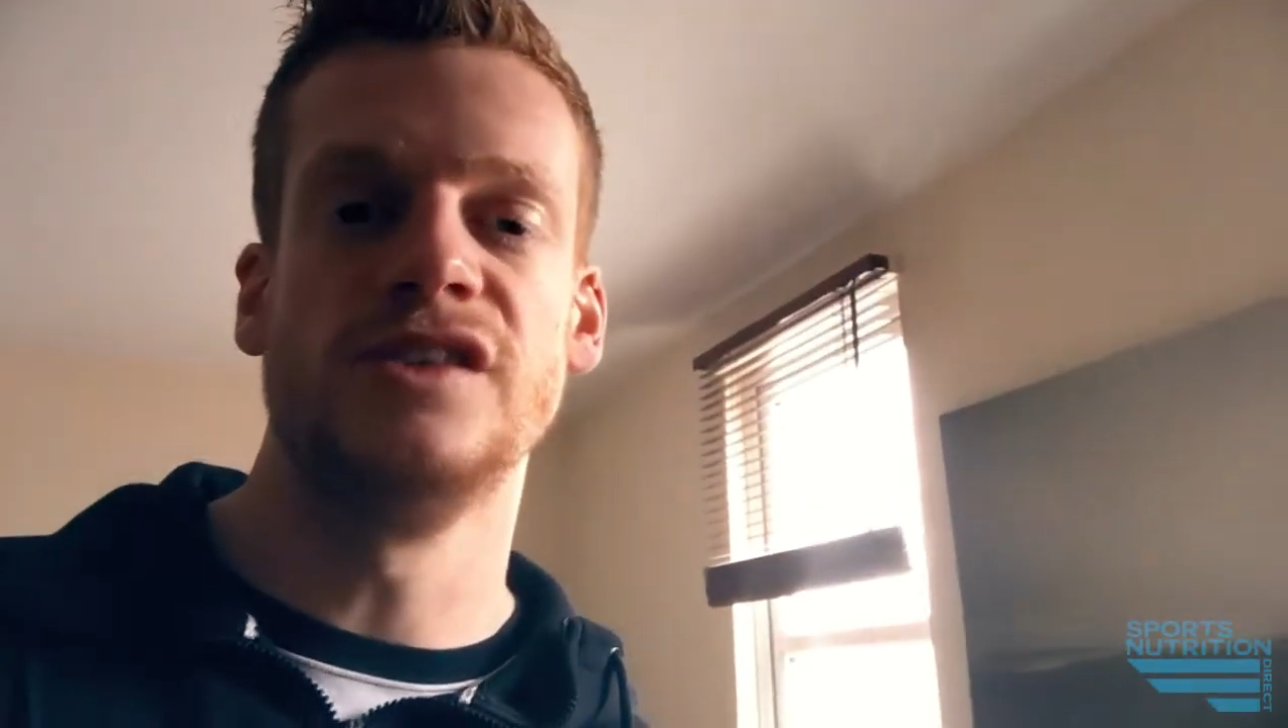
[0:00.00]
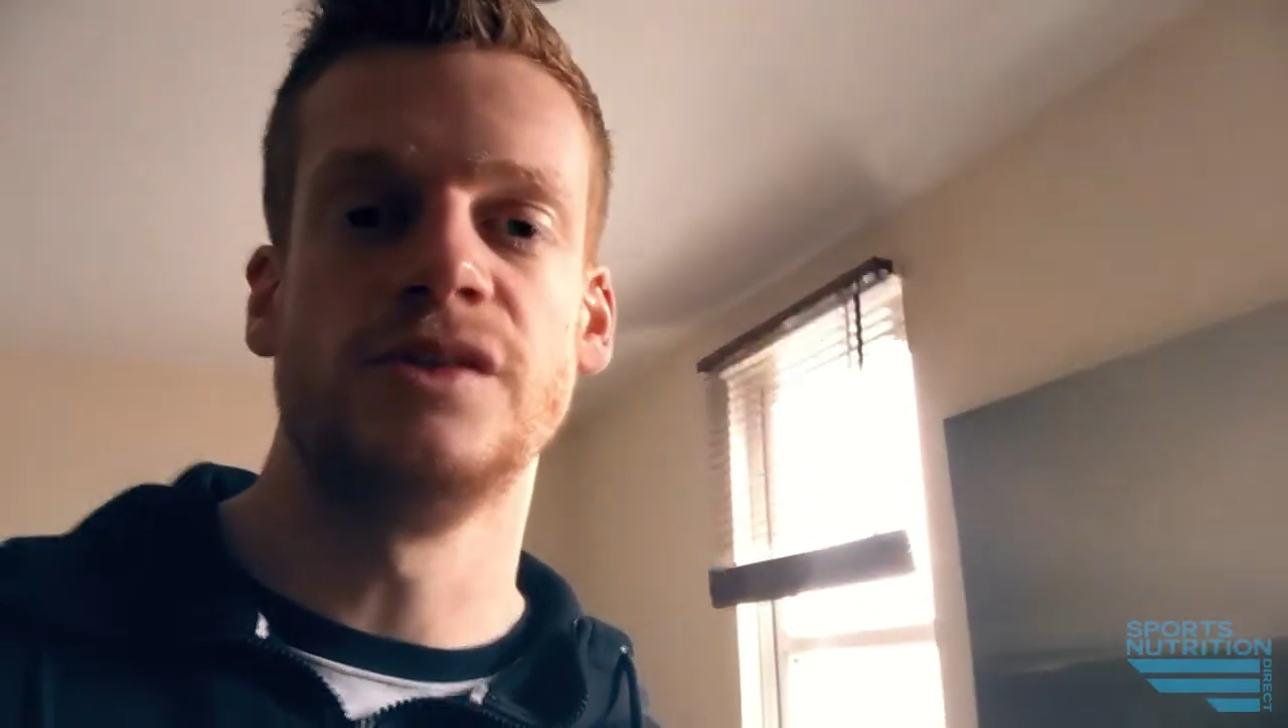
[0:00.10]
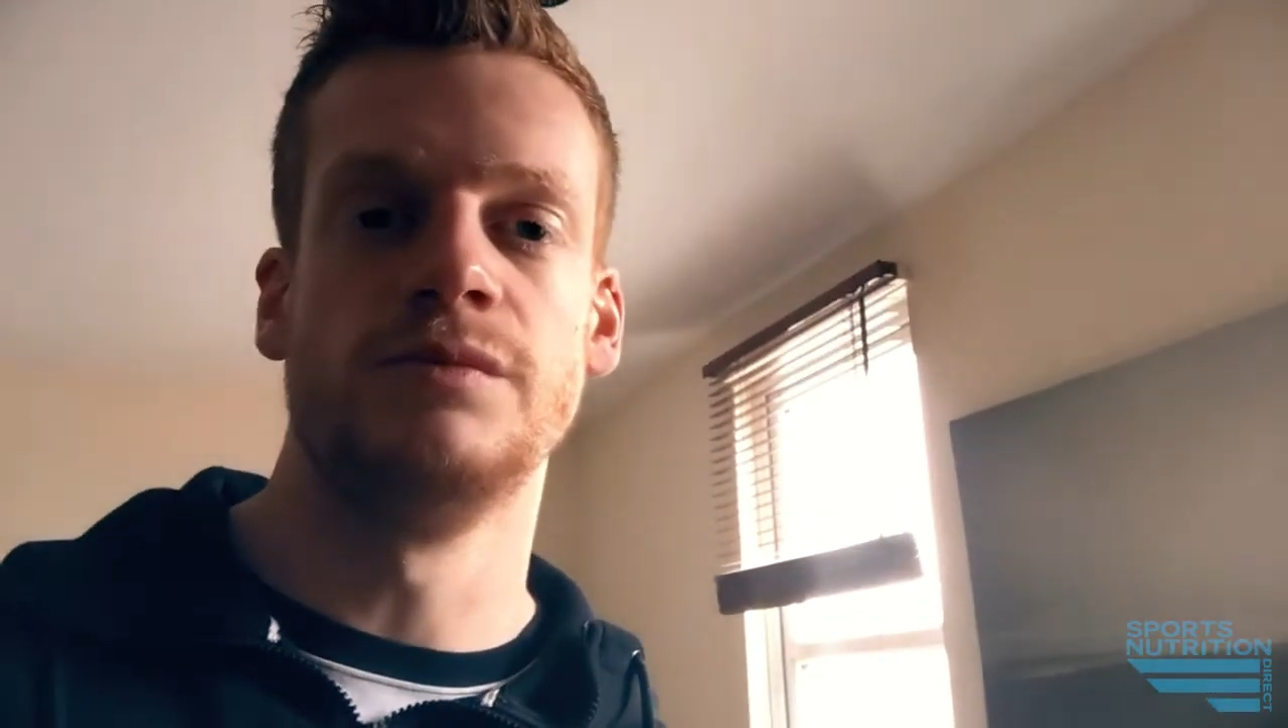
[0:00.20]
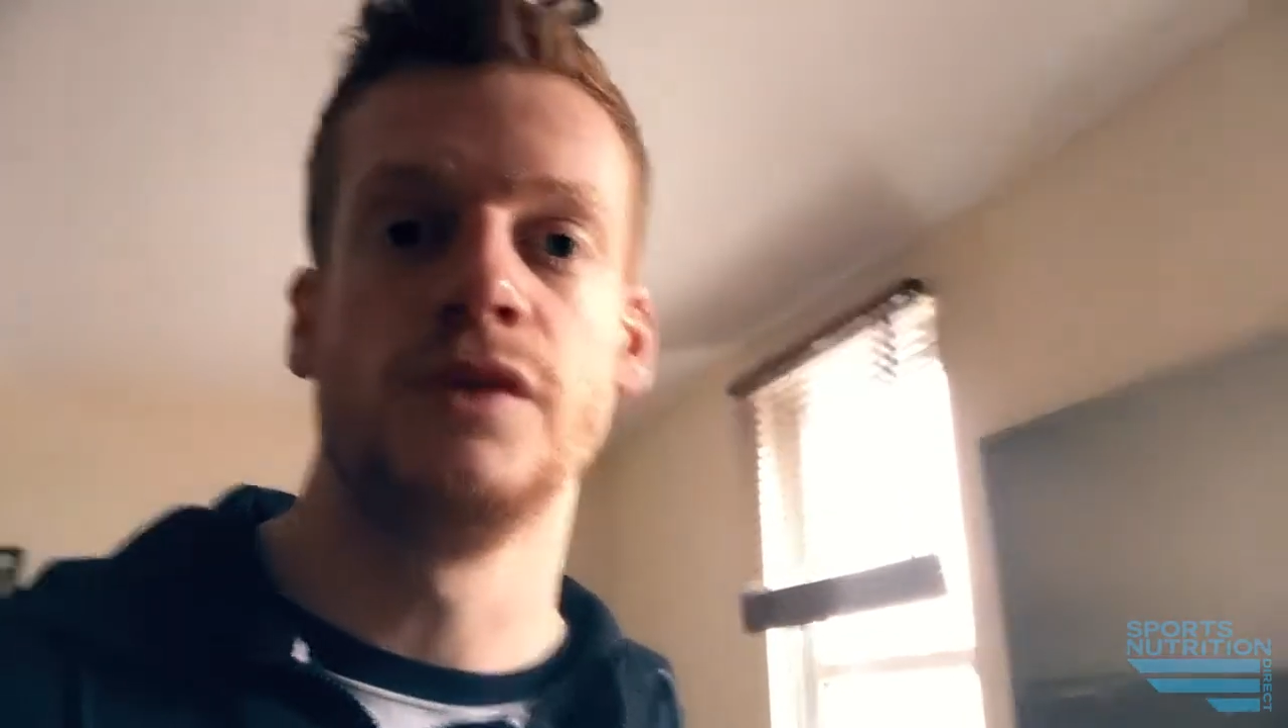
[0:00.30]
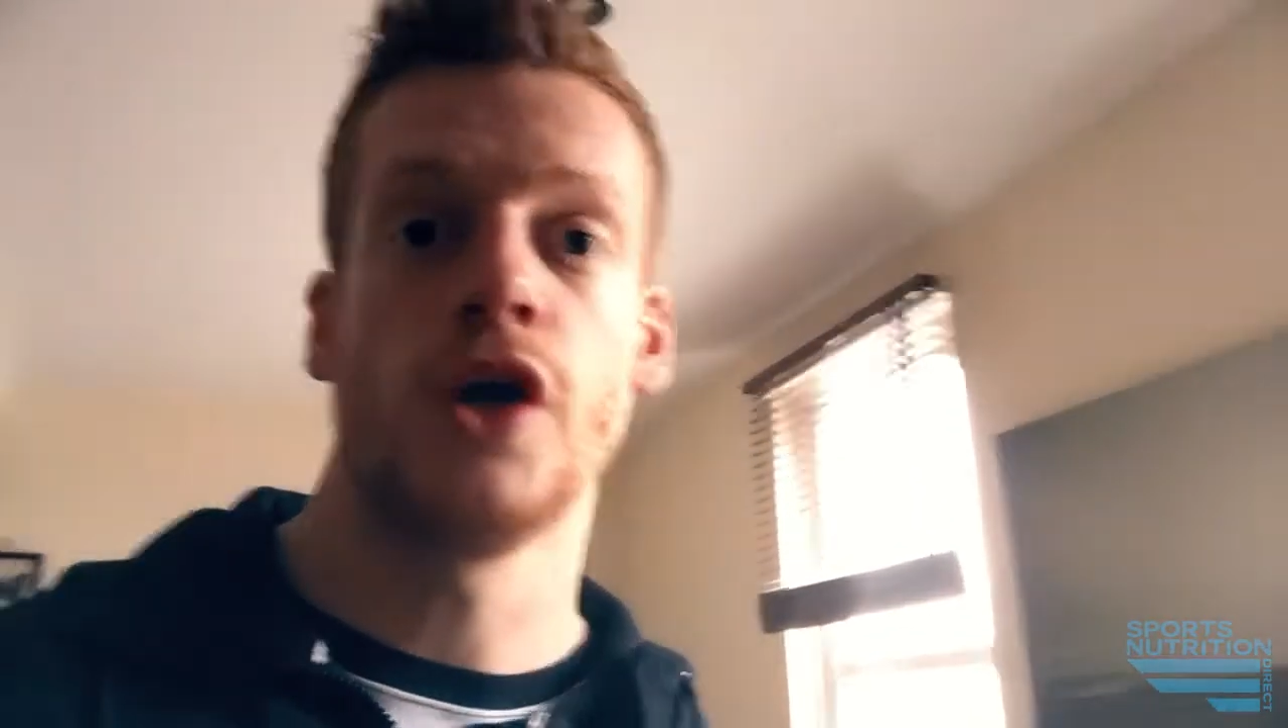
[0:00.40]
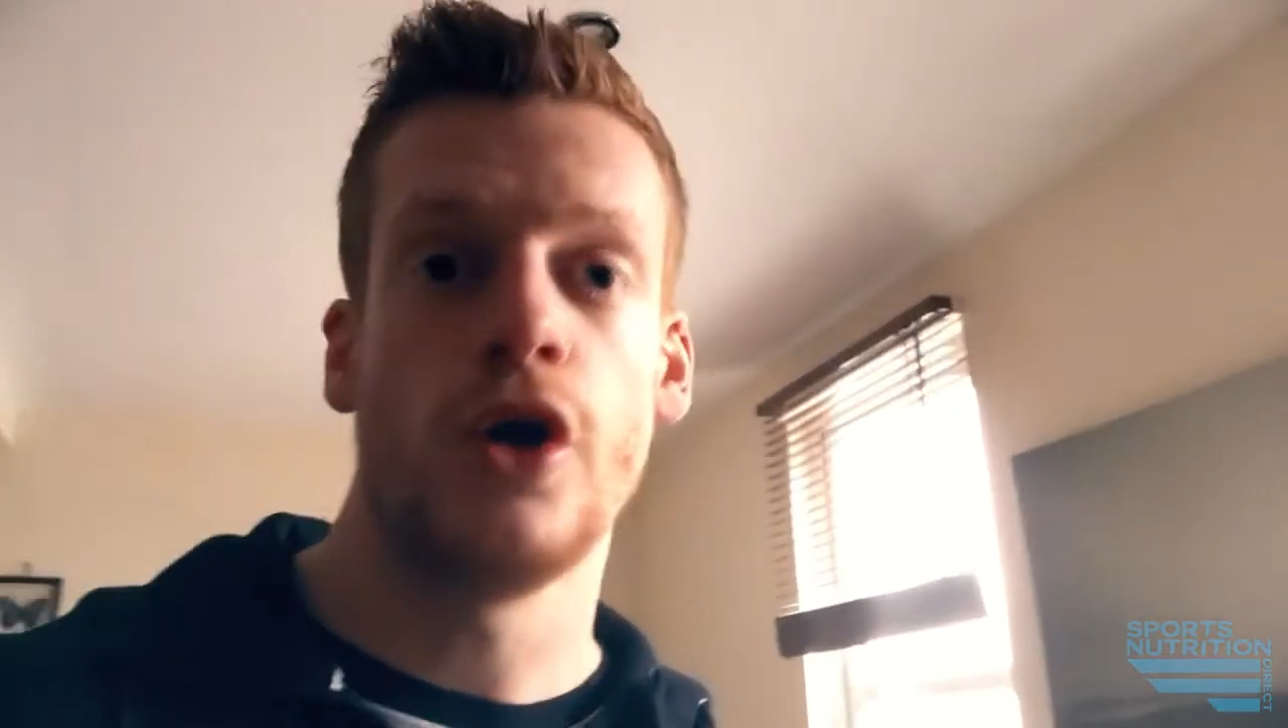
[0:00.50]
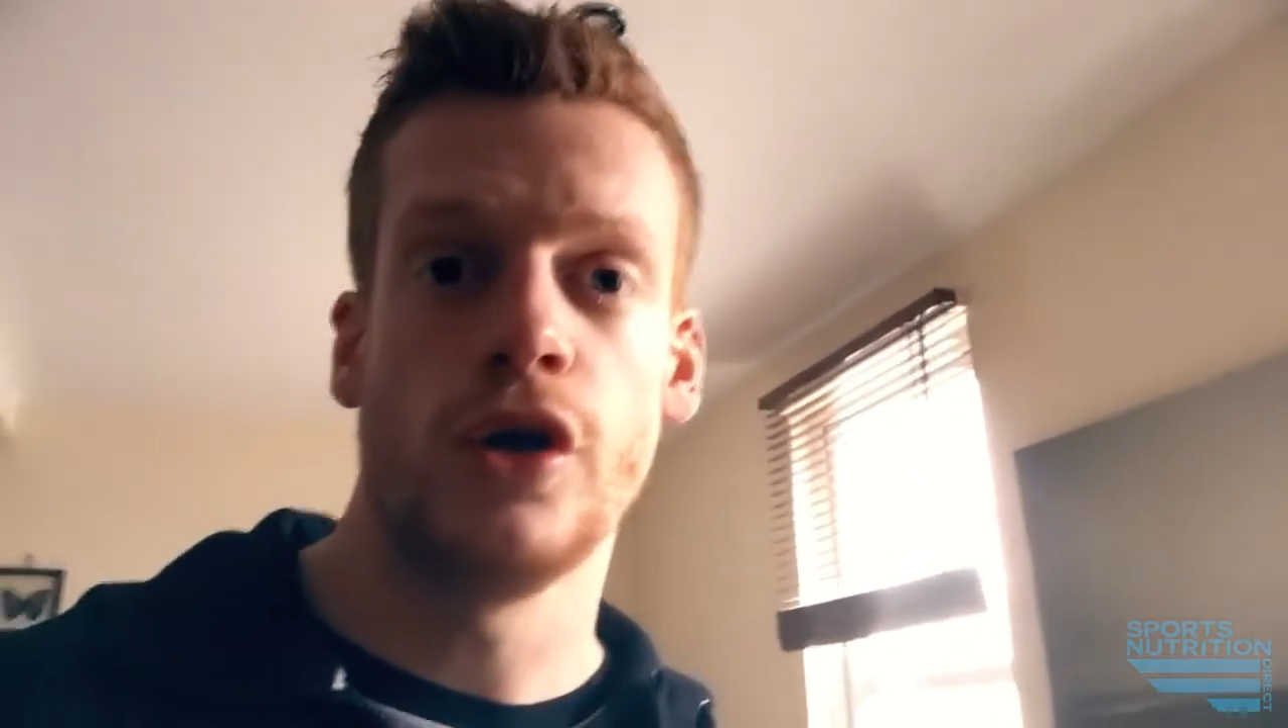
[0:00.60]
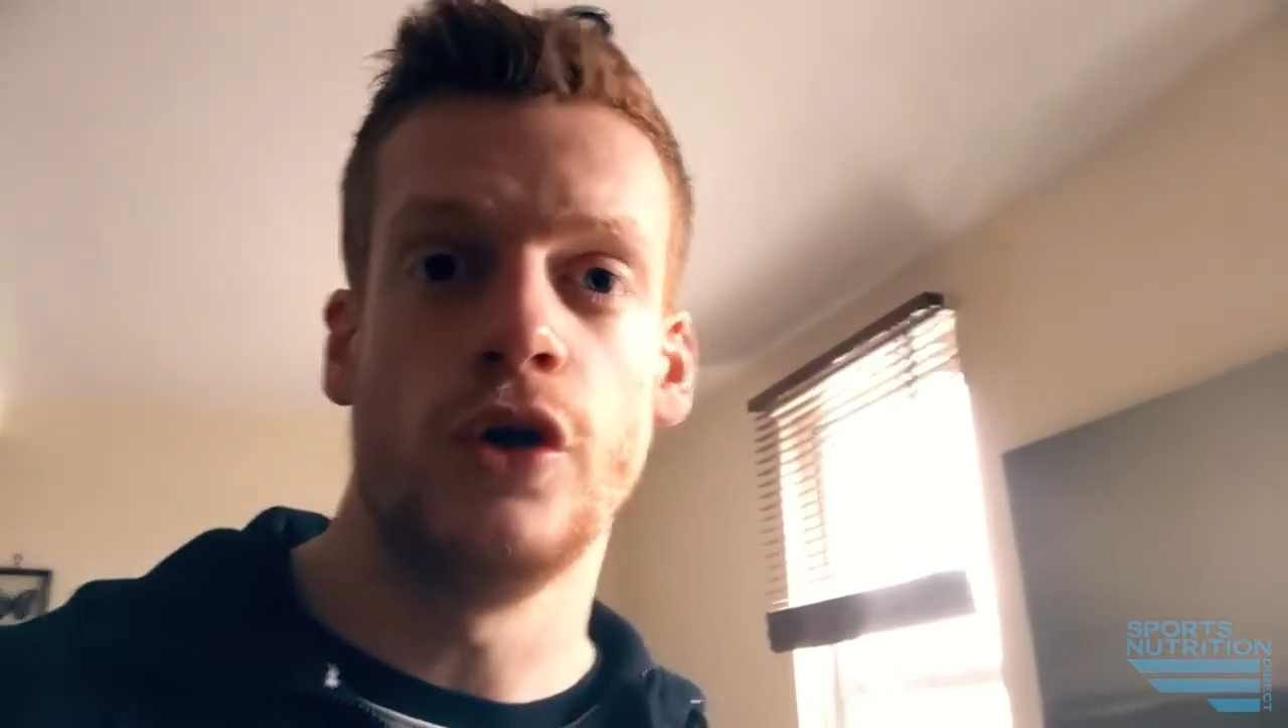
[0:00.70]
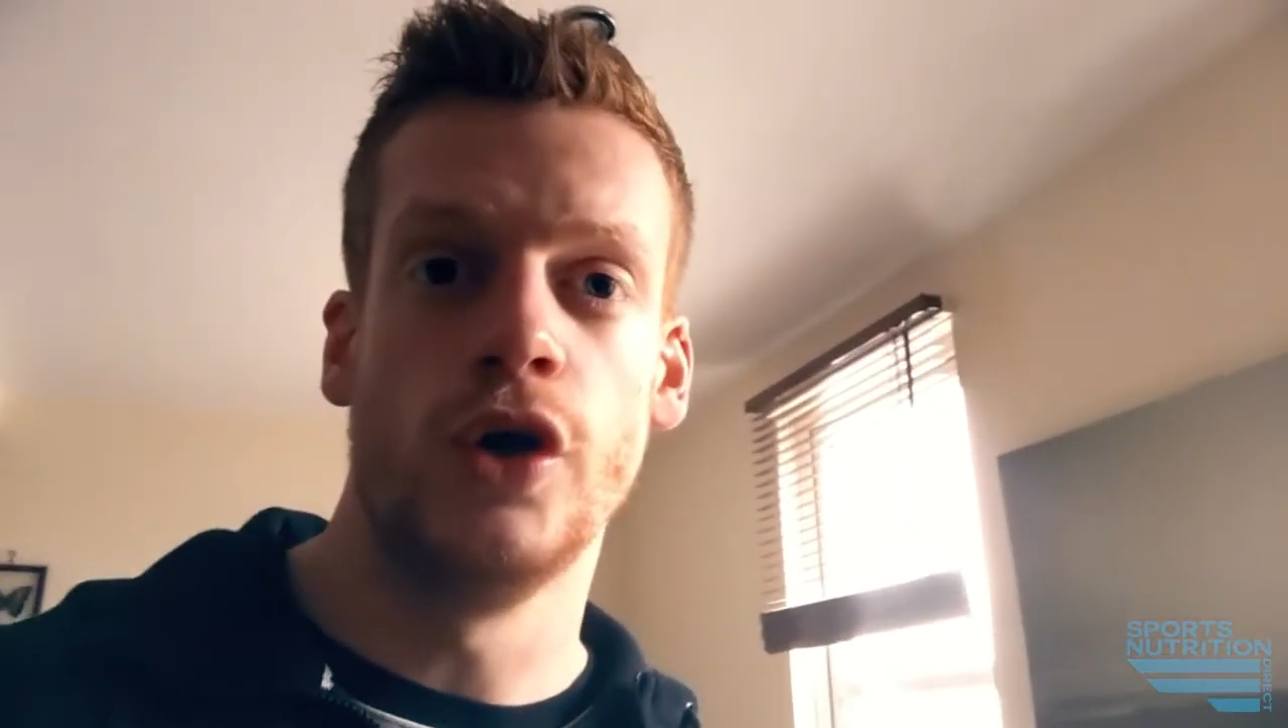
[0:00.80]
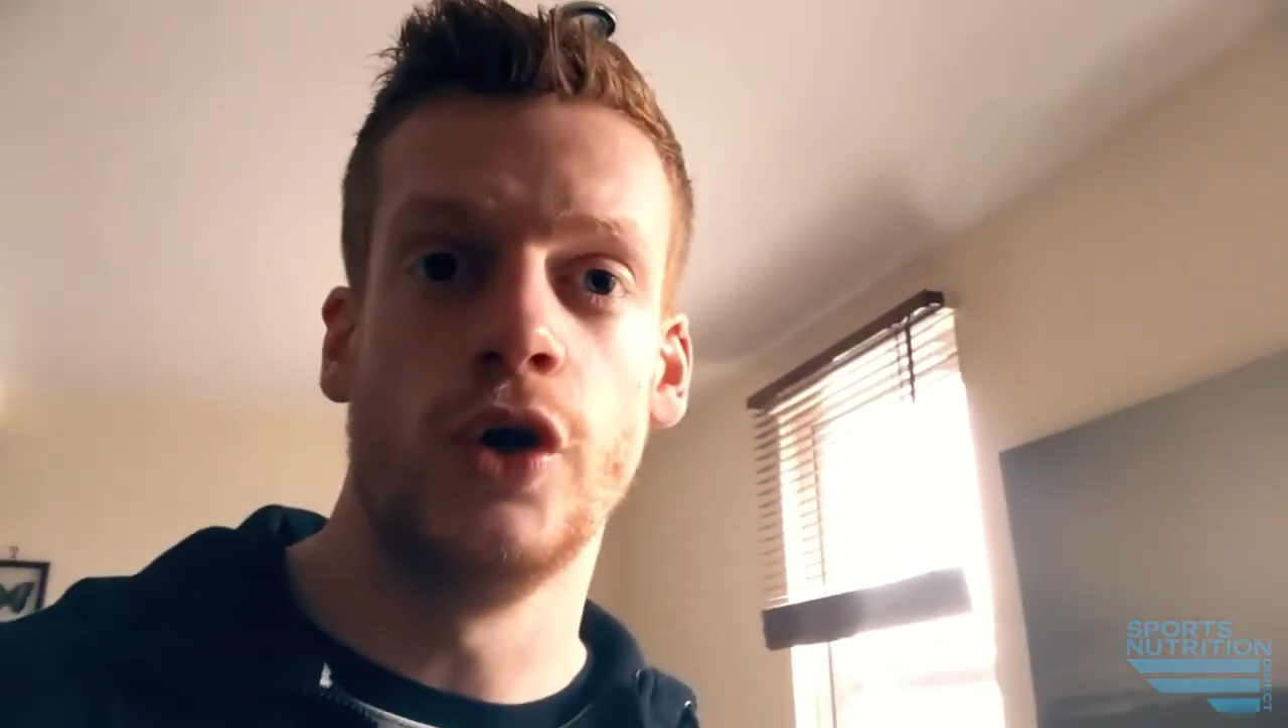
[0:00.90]
some
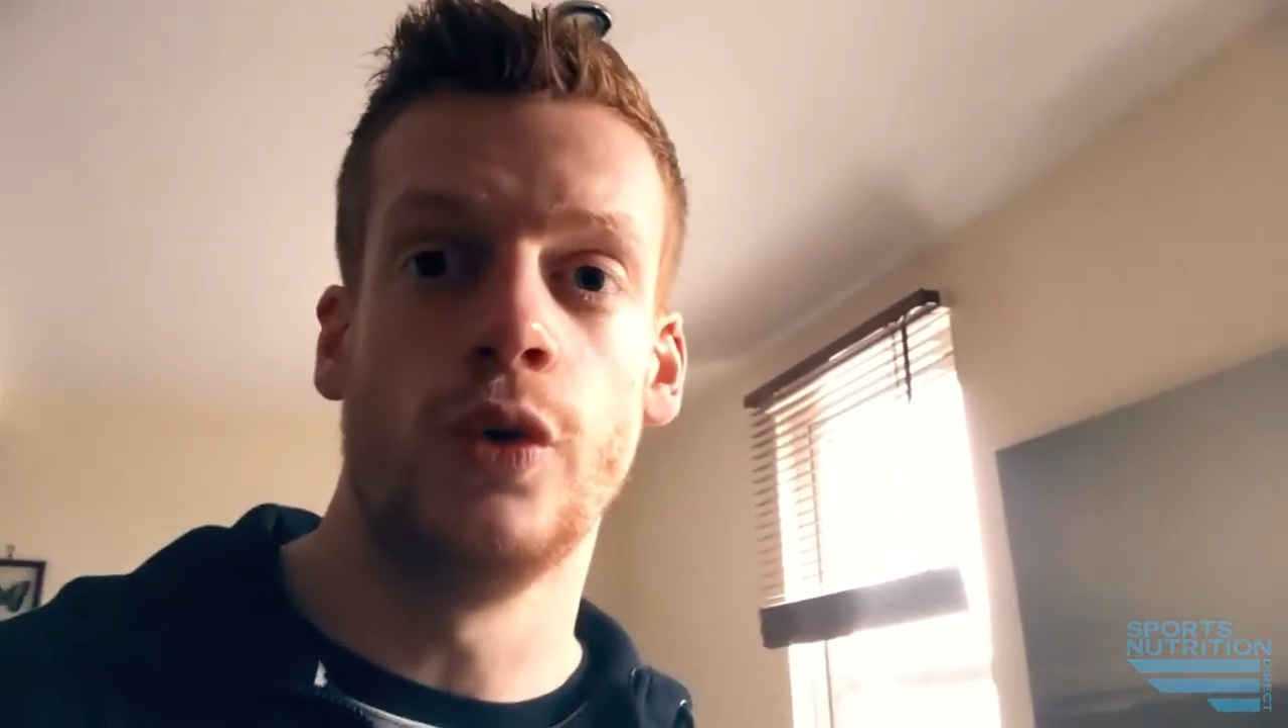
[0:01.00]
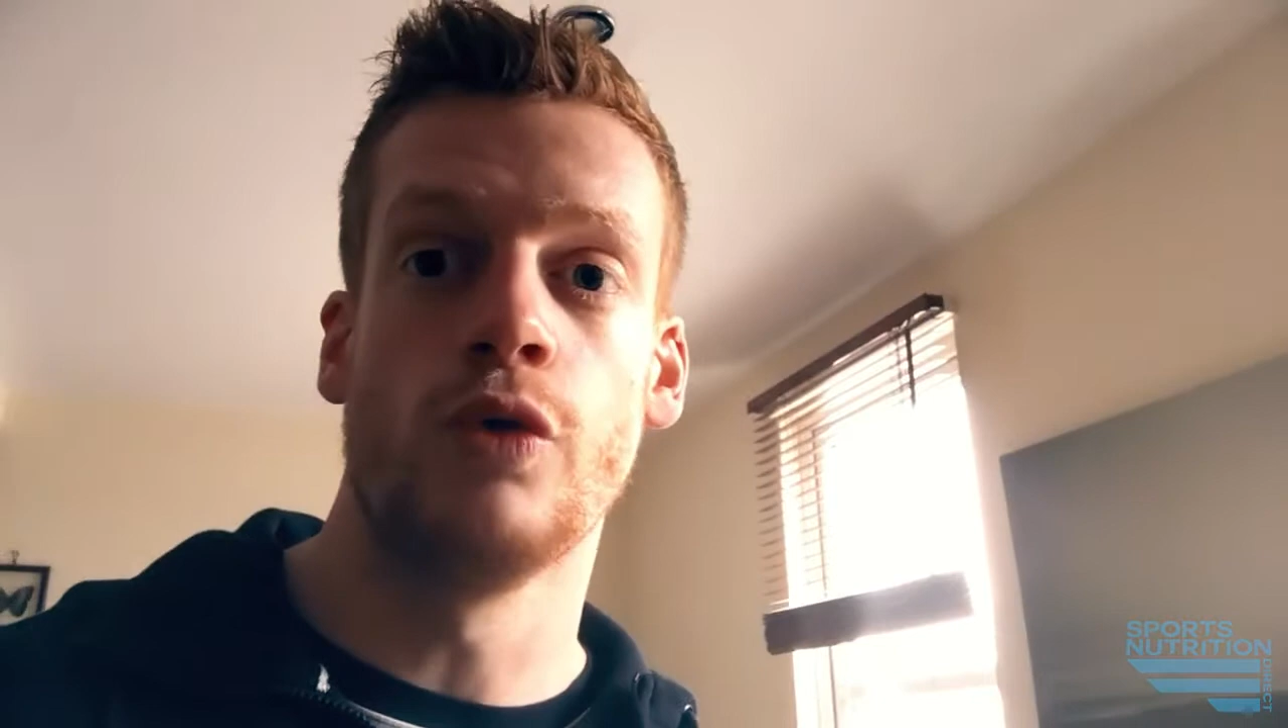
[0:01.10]
coconut oil